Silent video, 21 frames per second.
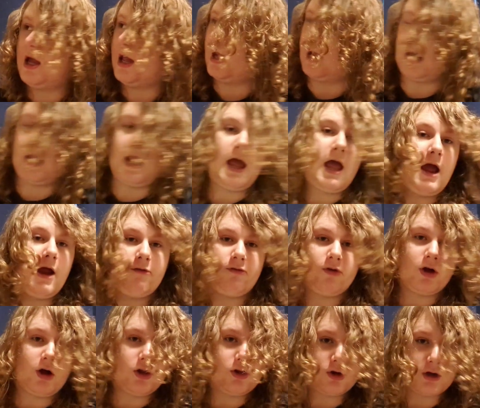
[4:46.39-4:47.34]
in
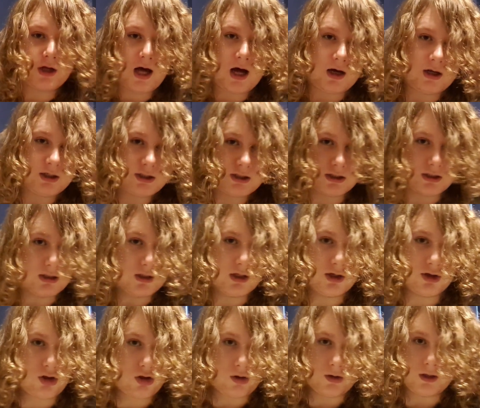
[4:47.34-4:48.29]
every other galaxy.
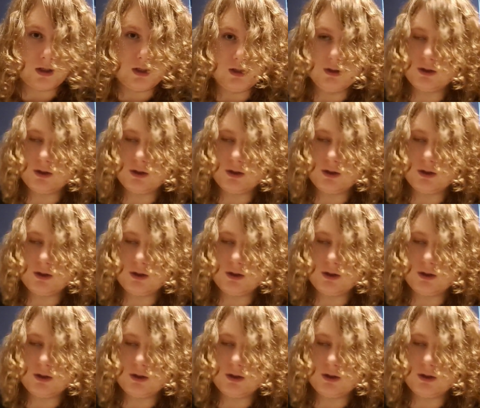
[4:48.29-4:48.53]
Literally,